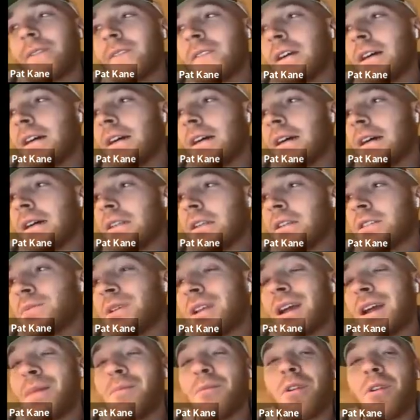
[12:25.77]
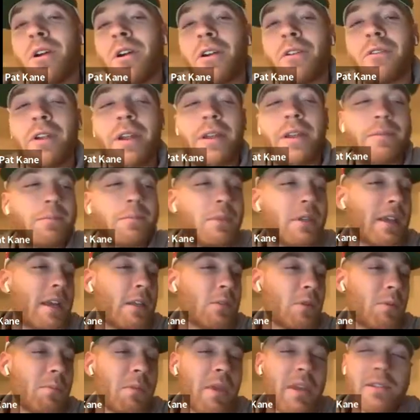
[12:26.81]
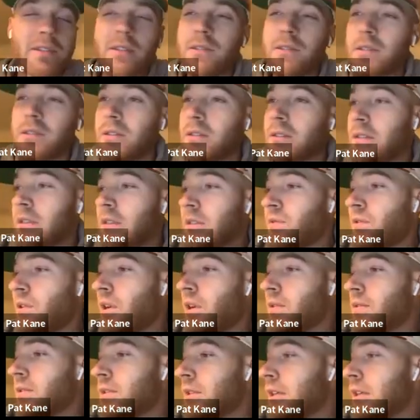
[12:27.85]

Doesn't mean I'm wrong or right. But that's what makes it's fun.